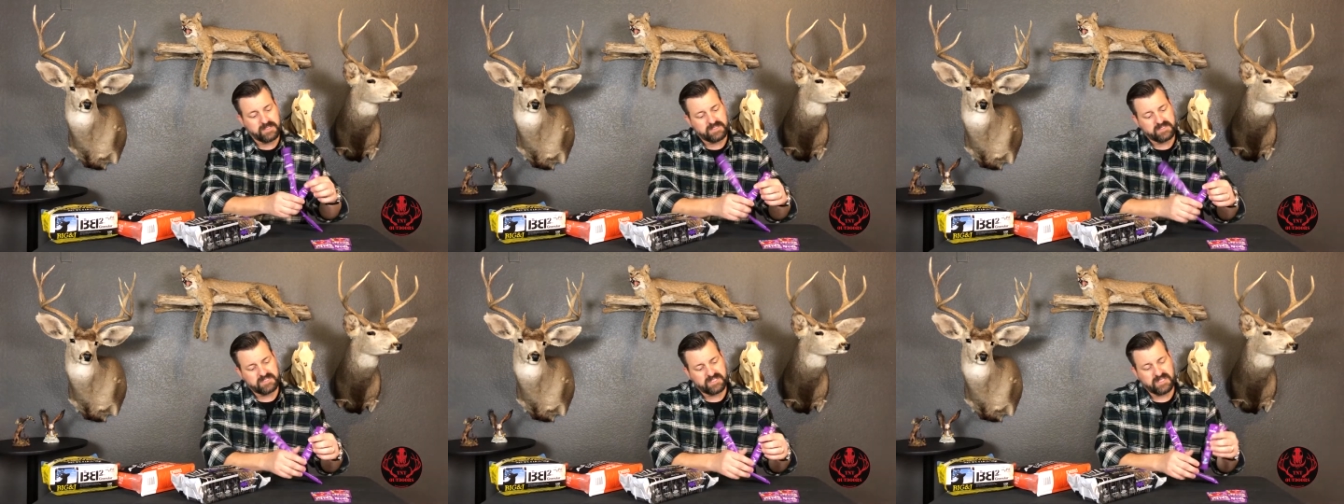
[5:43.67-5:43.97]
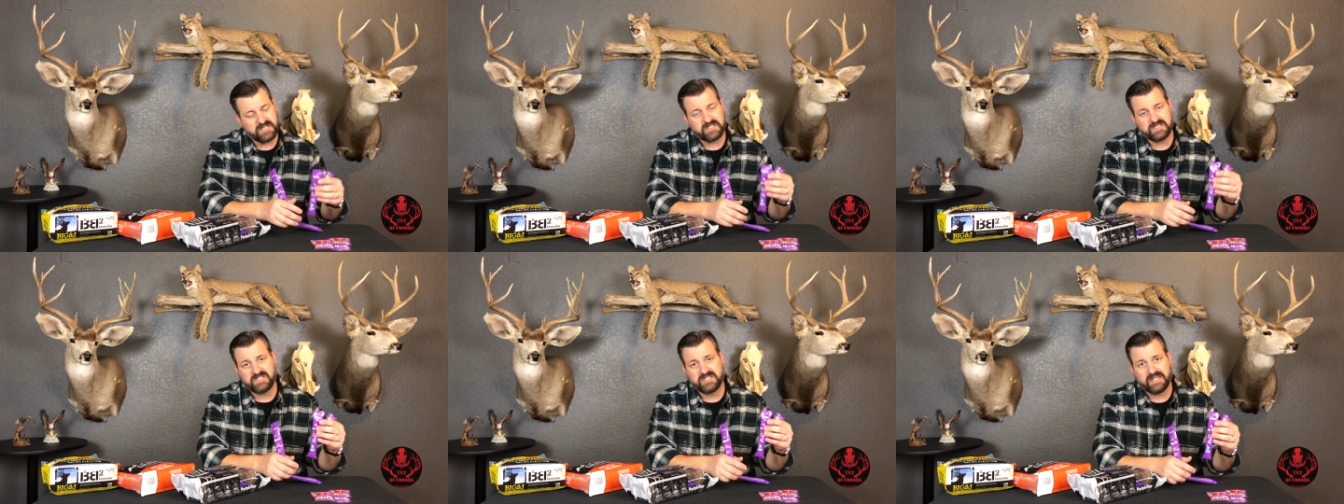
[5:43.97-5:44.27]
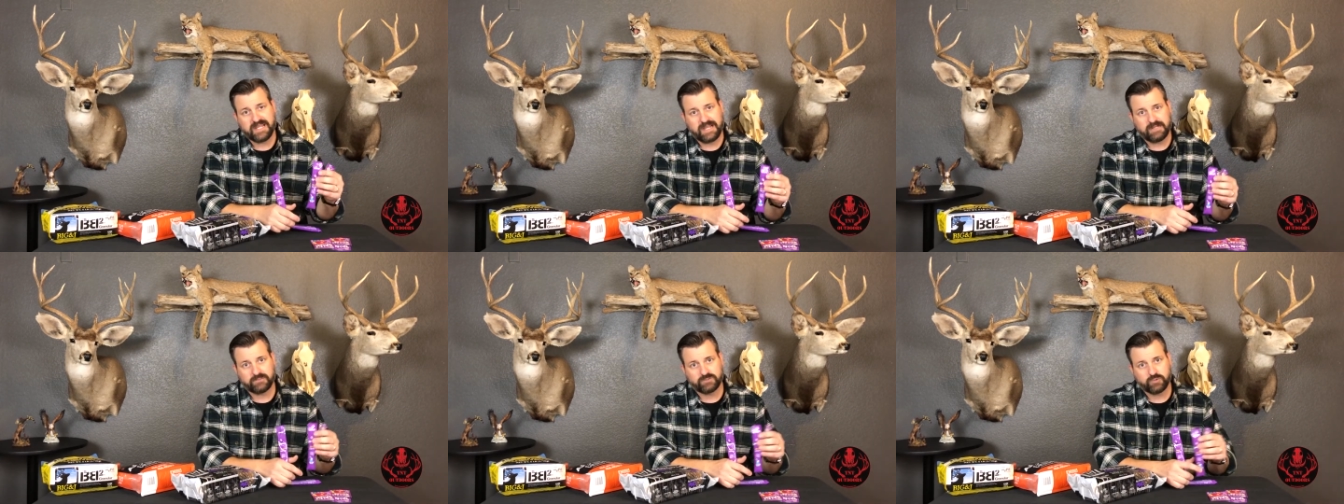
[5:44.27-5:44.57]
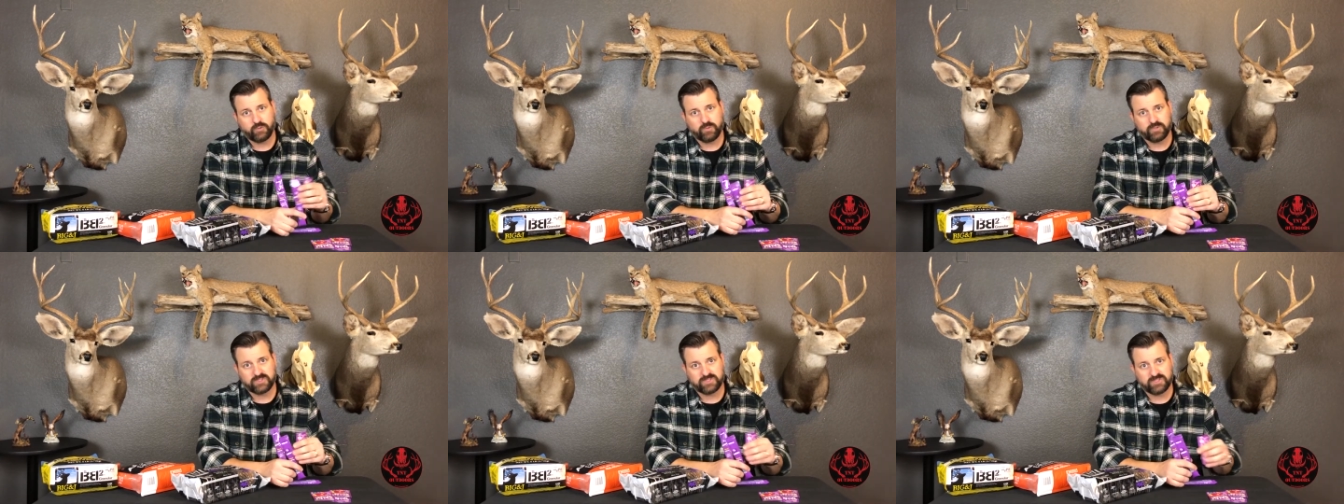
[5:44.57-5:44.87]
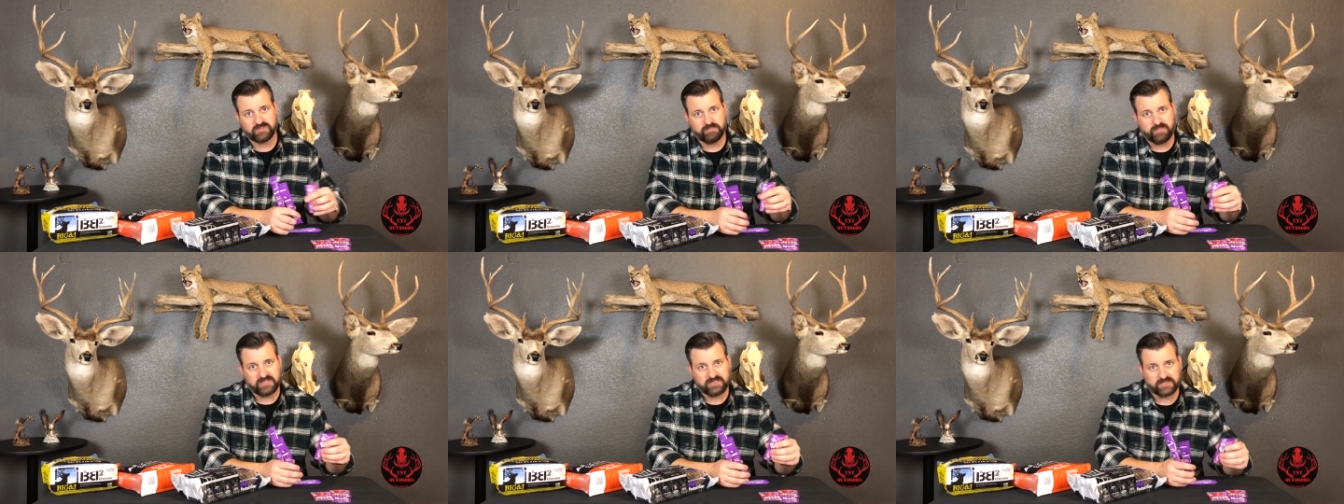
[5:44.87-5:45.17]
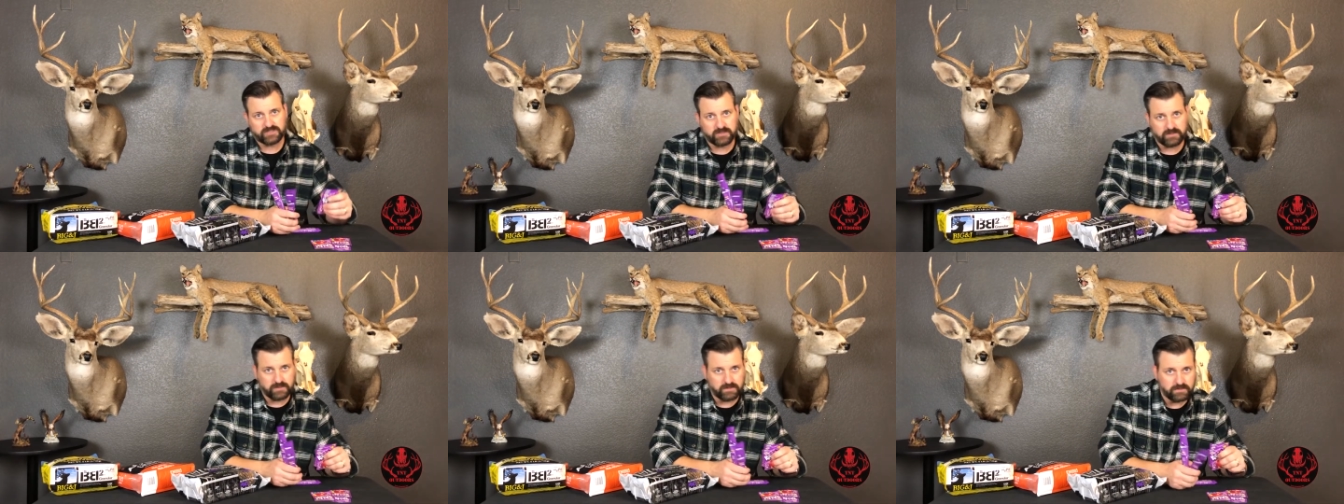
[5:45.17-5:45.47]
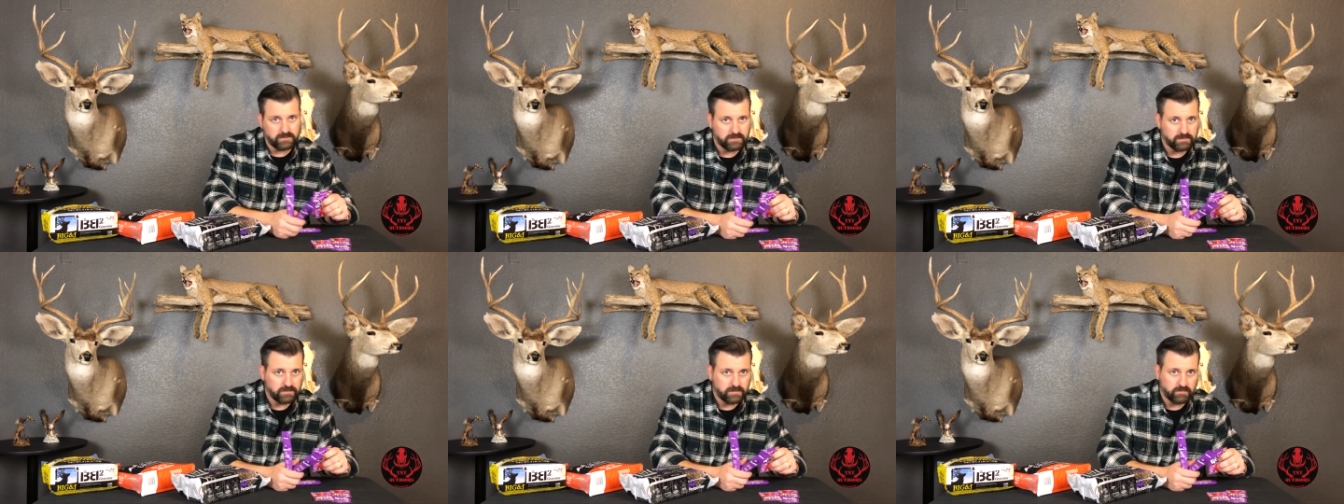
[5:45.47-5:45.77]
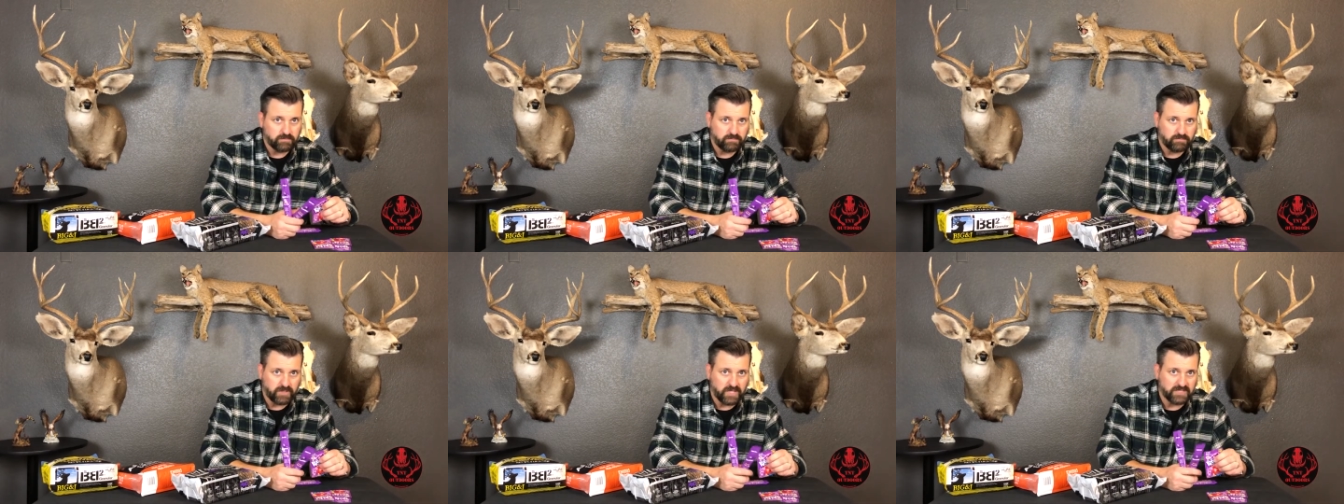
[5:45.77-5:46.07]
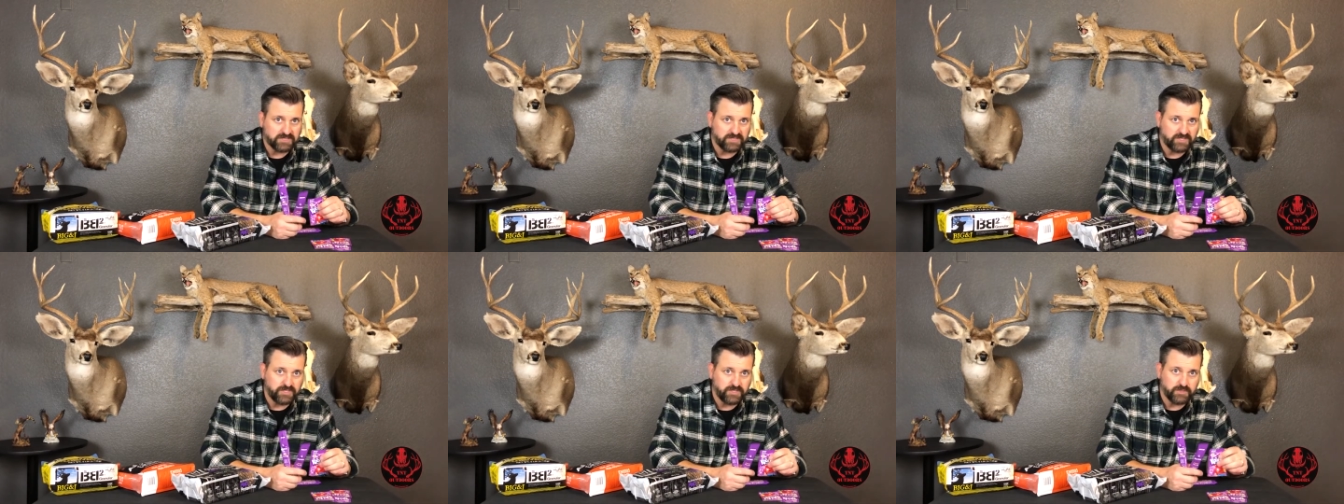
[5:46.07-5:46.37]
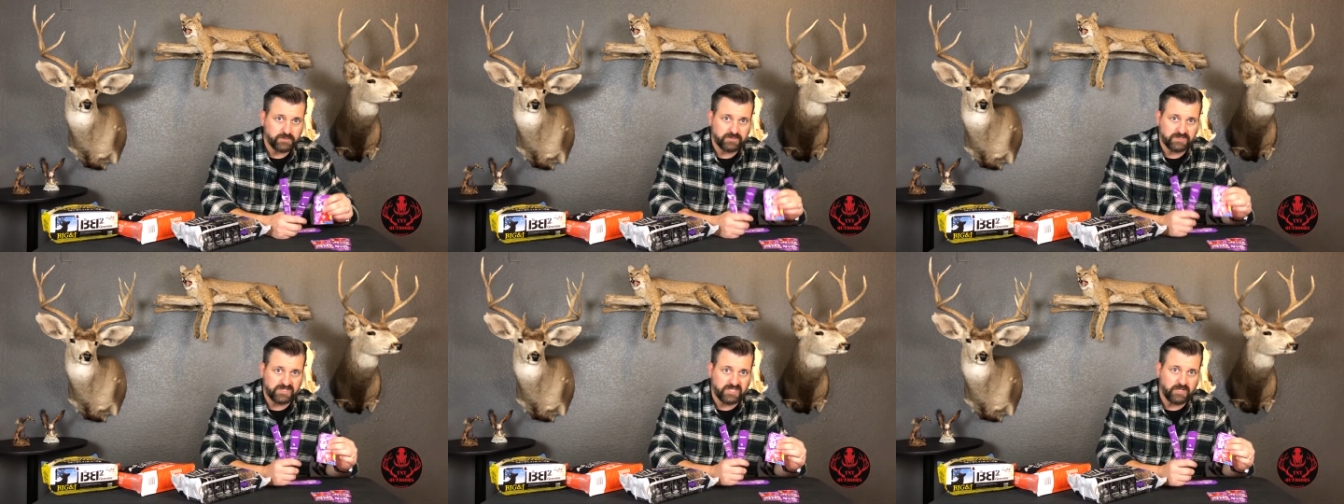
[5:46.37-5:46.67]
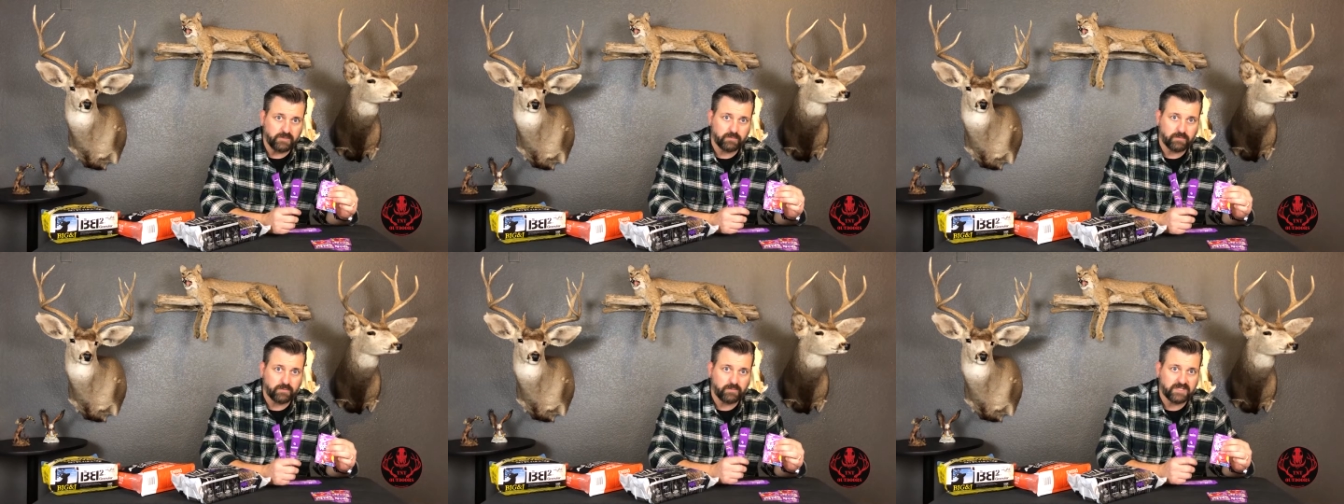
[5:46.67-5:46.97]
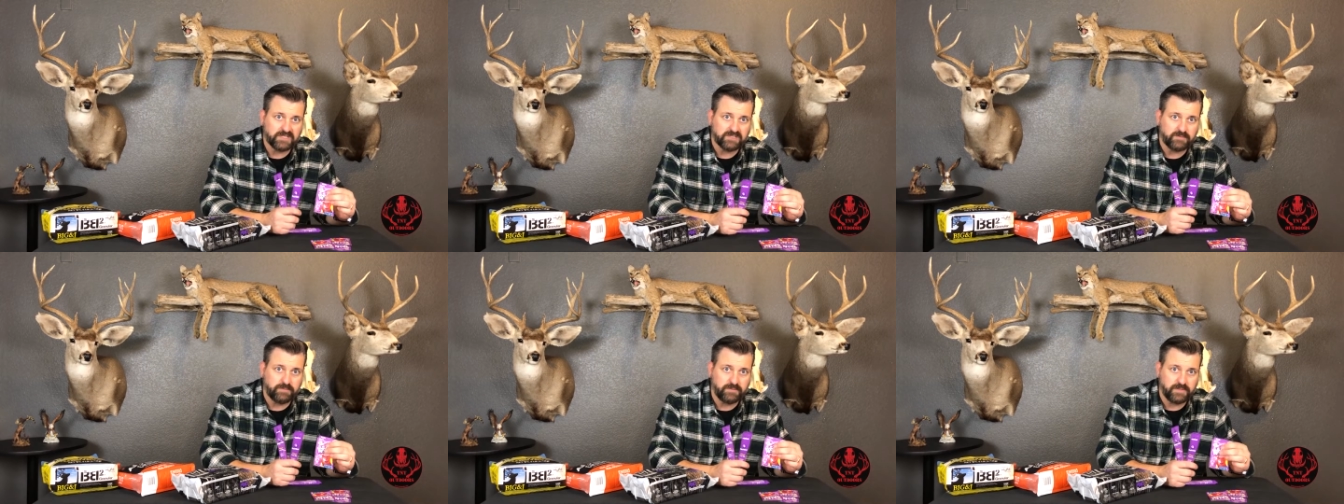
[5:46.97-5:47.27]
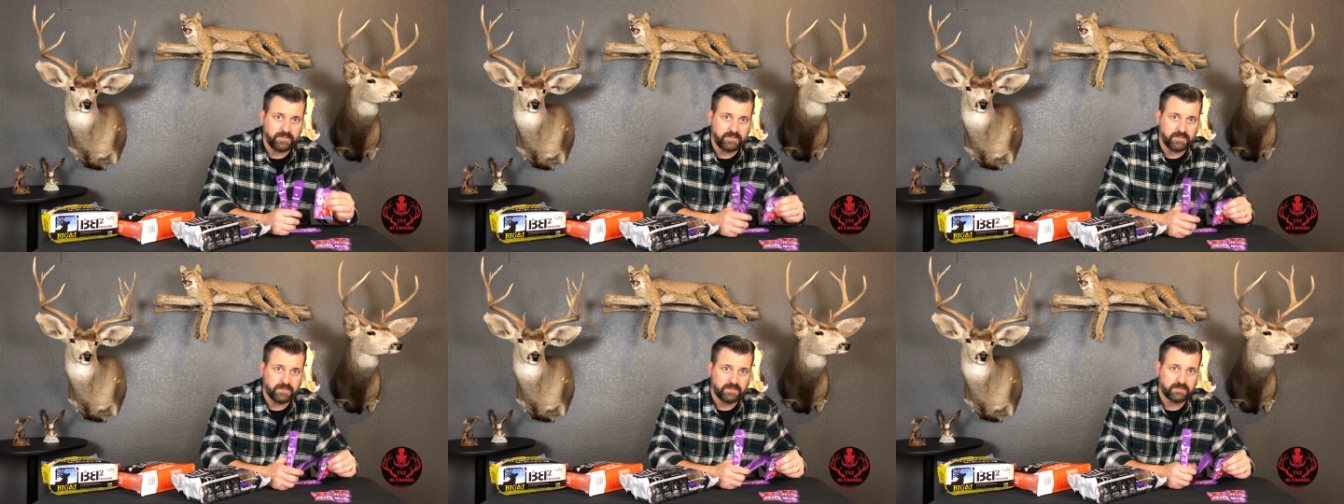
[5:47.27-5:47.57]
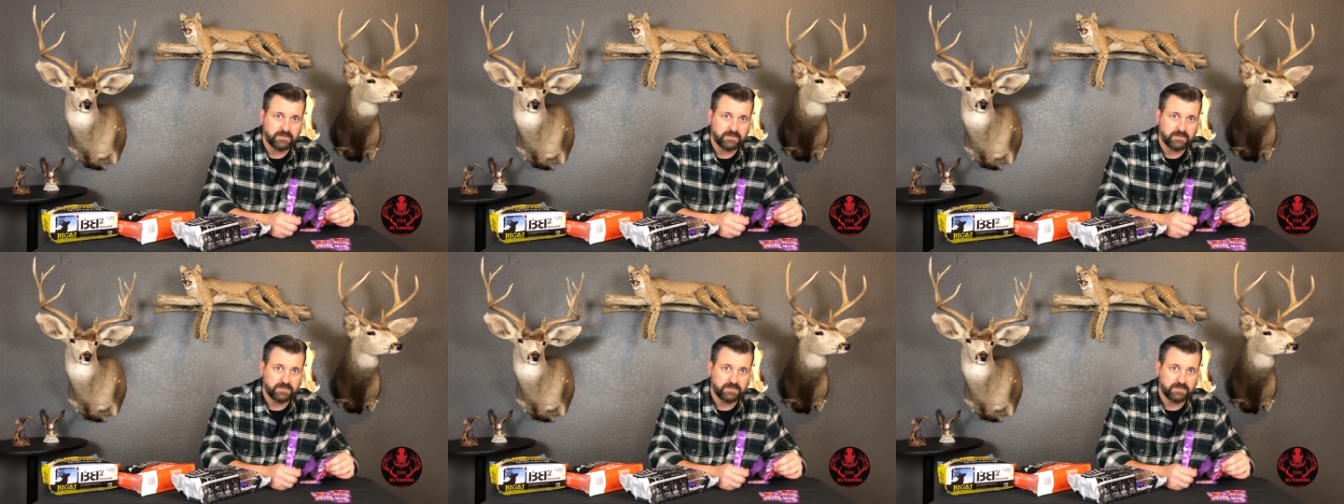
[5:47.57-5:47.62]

TNT Outdoors Special, brought to you secret recipe,